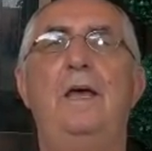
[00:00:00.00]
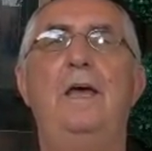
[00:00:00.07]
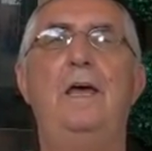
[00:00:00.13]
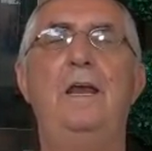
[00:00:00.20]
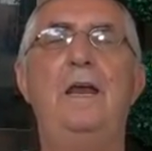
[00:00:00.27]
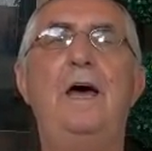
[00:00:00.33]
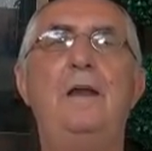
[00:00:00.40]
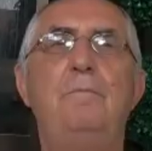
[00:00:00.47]

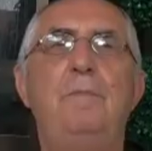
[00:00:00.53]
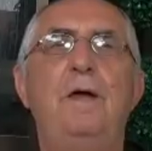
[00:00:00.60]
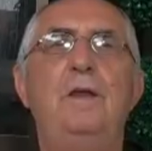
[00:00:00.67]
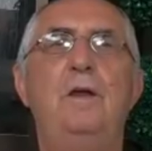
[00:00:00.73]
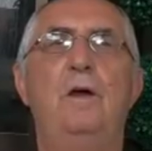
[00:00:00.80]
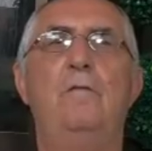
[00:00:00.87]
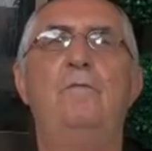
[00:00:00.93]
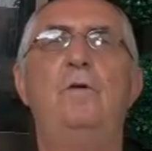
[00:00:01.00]
And I'd been
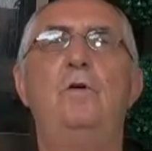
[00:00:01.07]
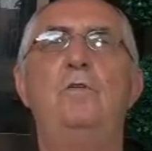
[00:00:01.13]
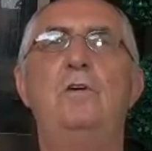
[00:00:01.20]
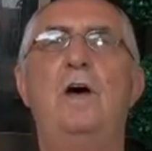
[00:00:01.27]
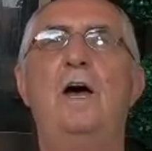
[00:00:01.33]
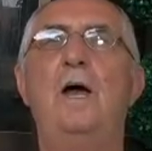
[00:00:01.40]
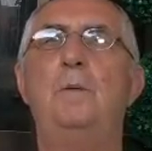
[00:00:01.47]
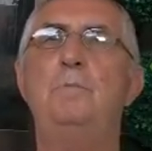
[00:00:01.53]
there a few
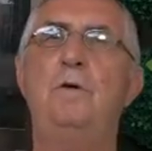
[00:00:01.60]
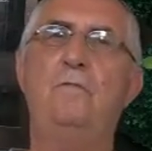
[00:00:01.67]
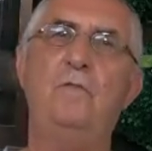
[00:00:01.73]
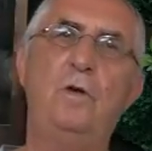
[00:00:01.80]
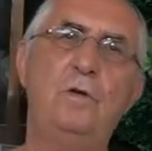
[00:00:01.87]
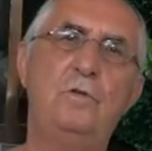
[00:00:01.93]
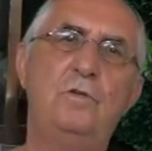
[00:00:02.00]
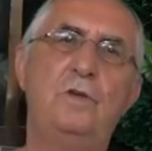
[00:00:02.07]
times if
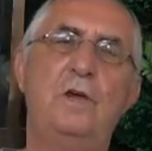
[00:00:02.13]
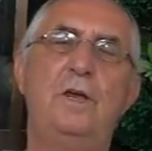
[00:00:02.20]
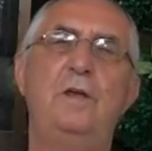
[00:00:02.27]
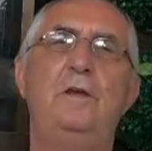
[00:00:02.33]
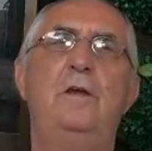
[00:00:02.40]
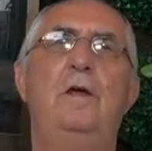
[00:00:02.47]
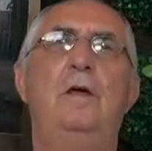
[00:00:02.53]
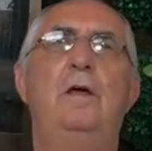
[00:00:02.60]
you'd
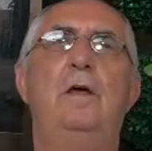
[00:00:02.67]
seen